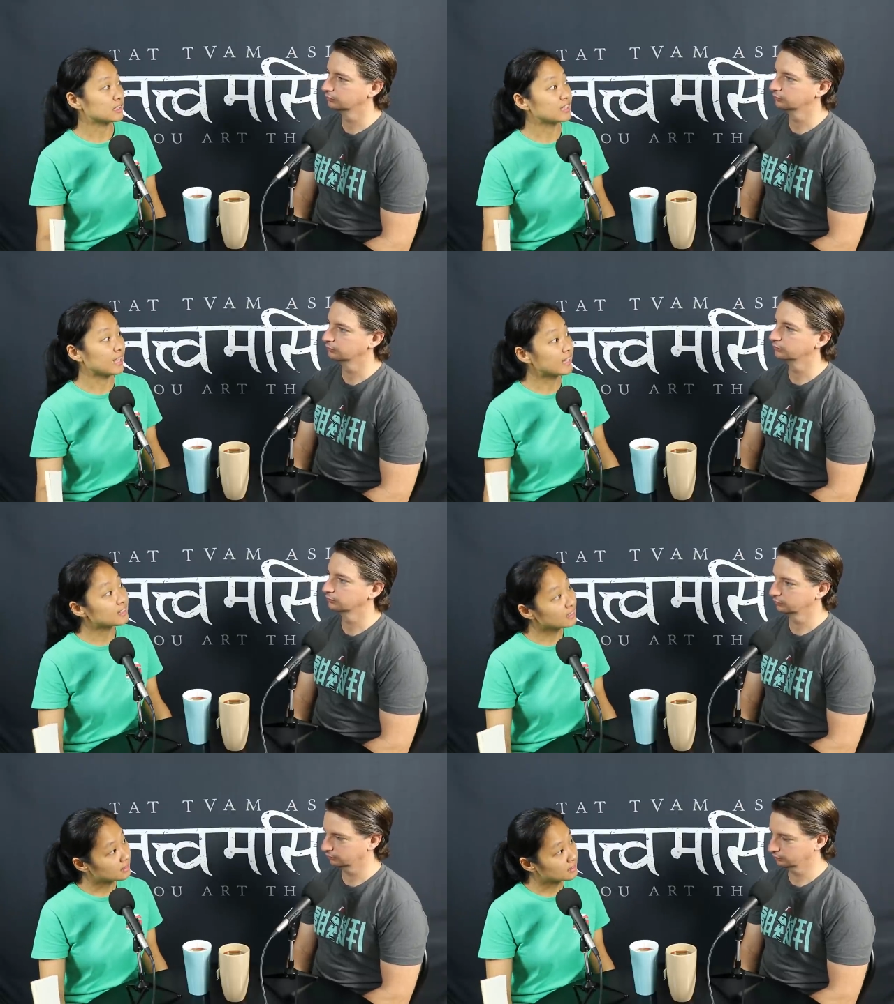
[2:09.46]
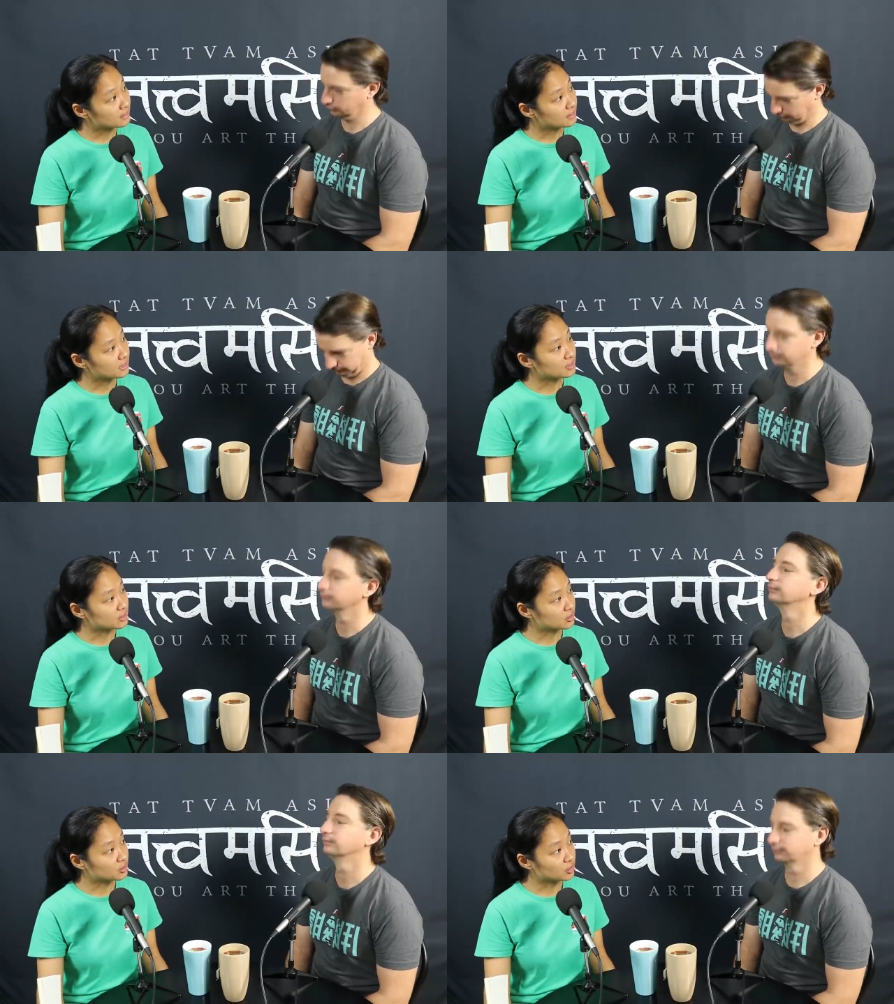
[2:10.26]
Speaker 1: innately in the
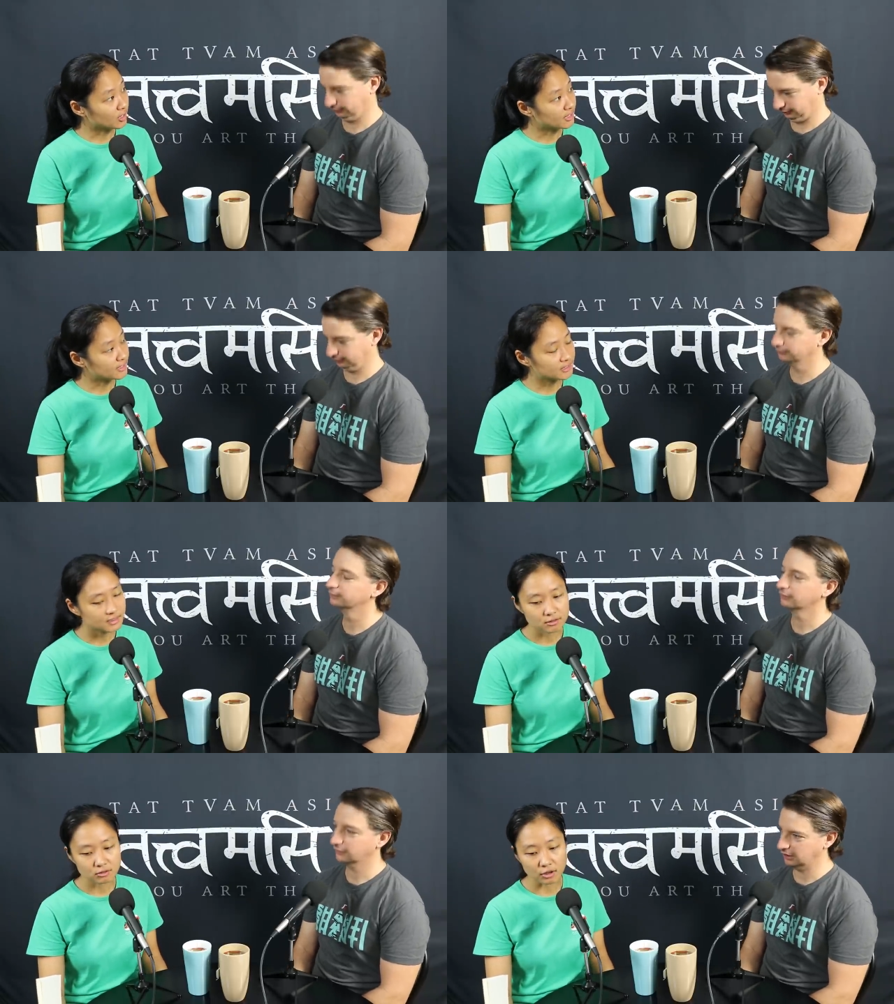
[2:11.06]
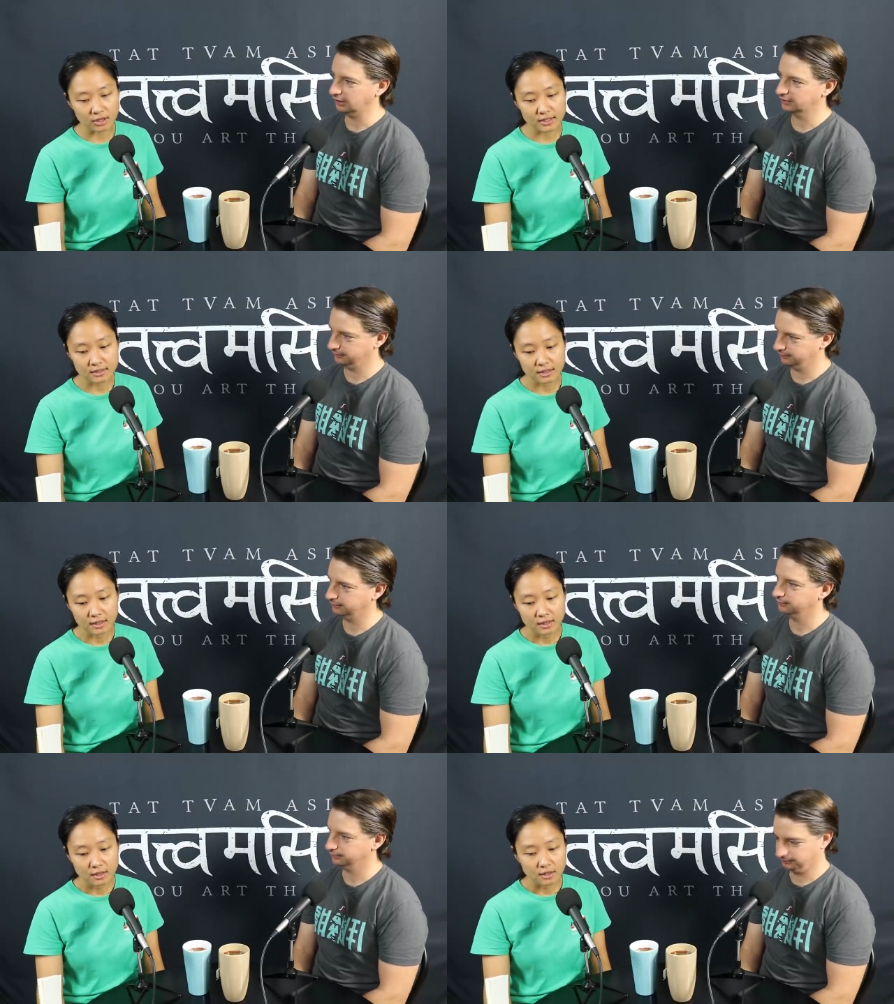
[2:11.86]
society, right?
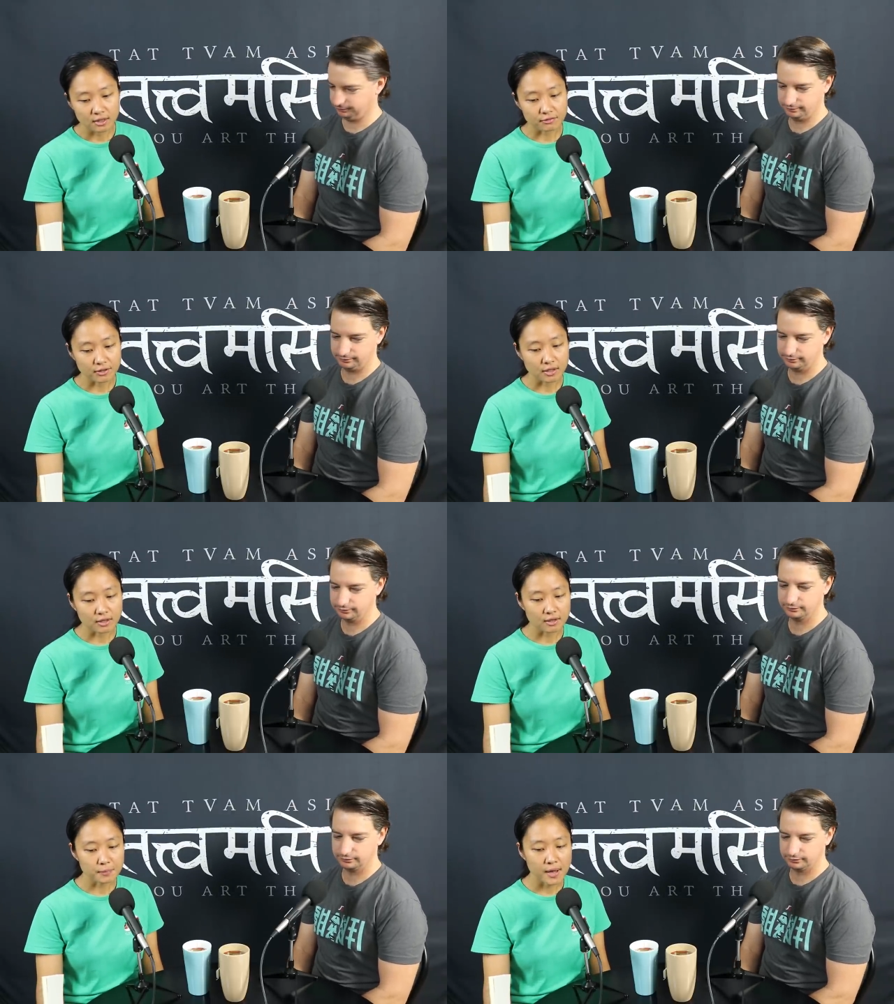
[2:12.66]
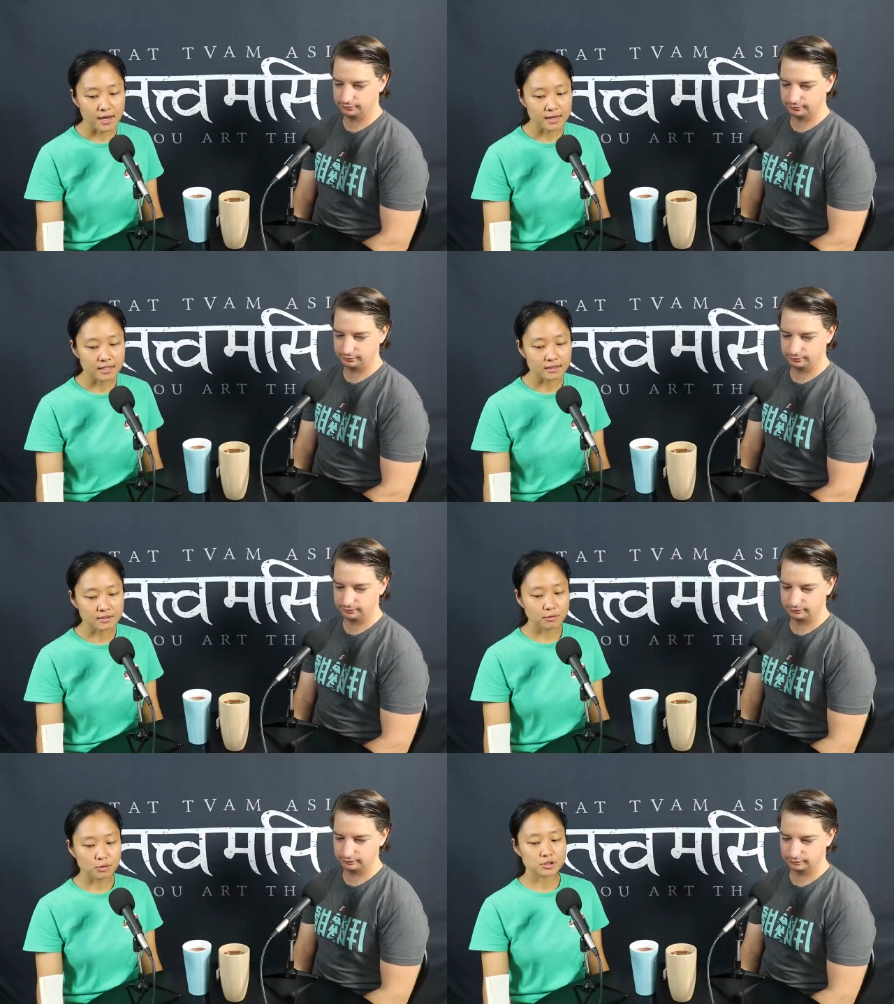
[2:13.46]
You feel piety and
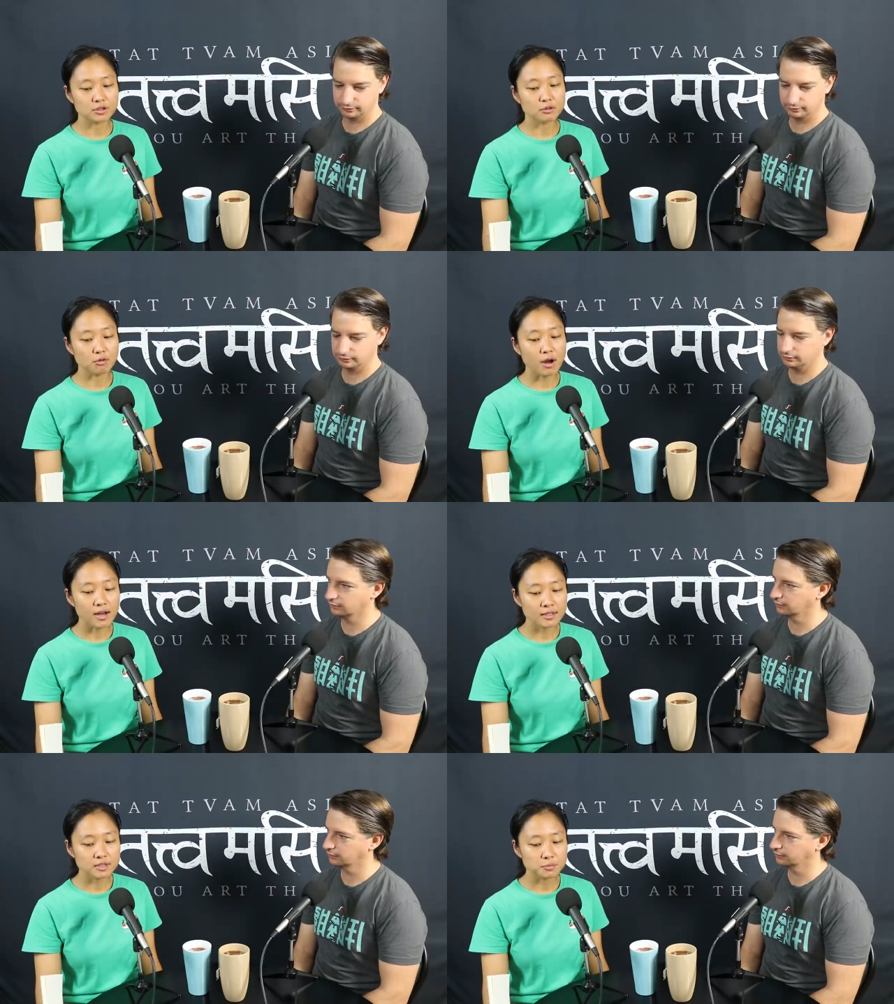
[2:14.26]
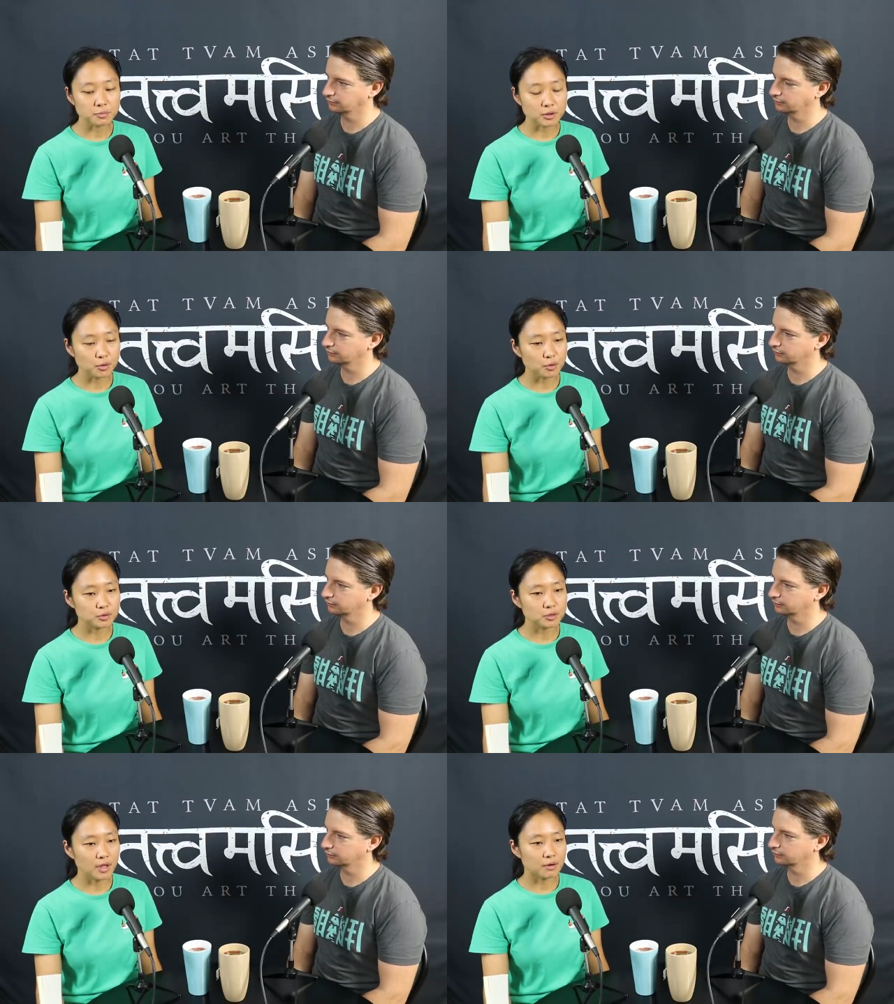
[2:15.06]
devotion arise
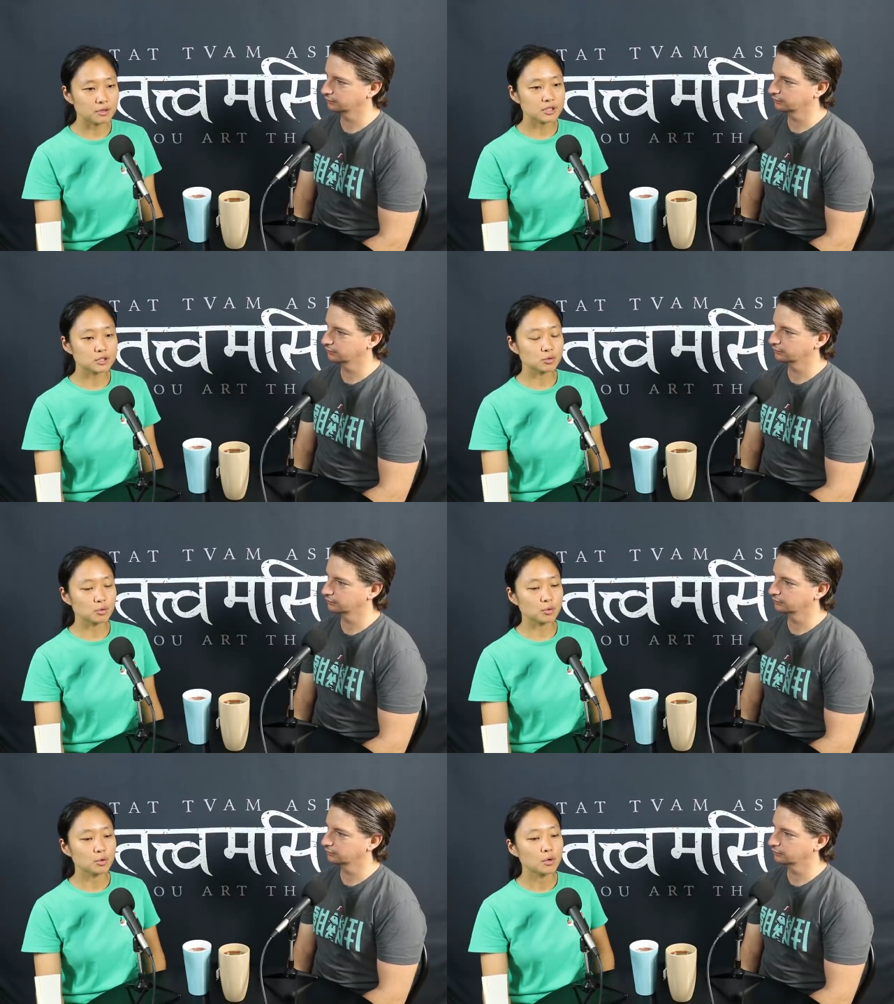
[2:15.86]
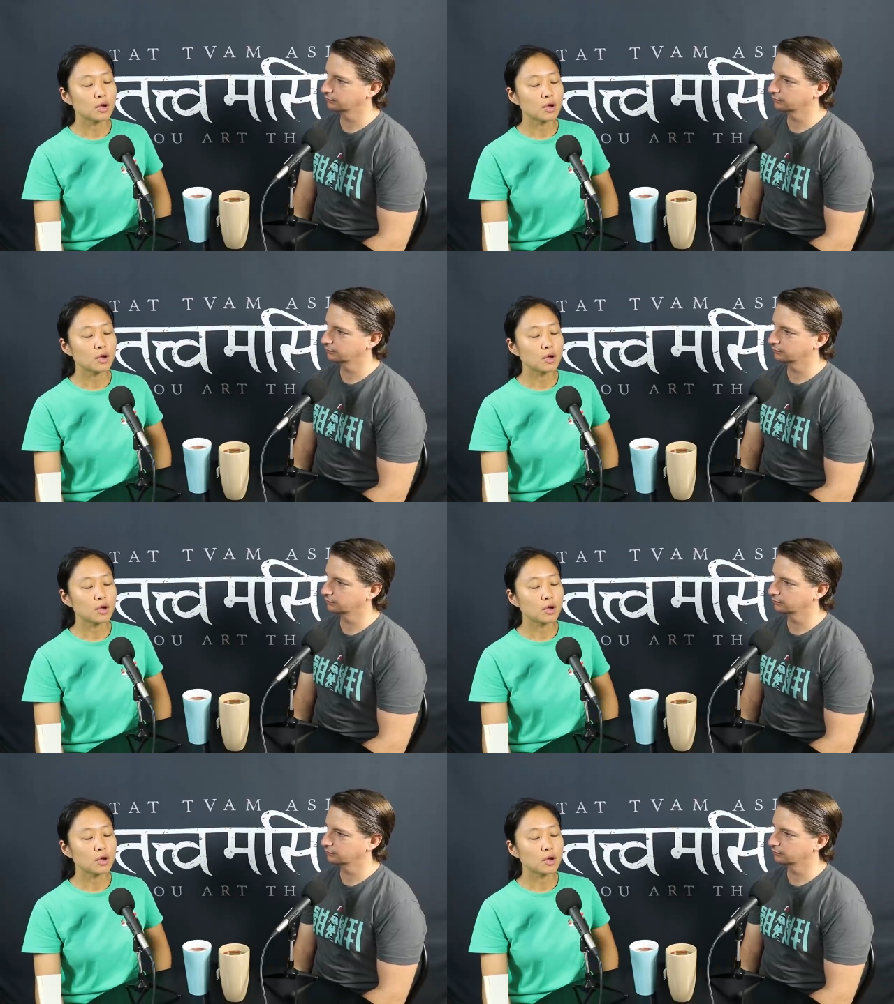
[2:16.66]
because there is no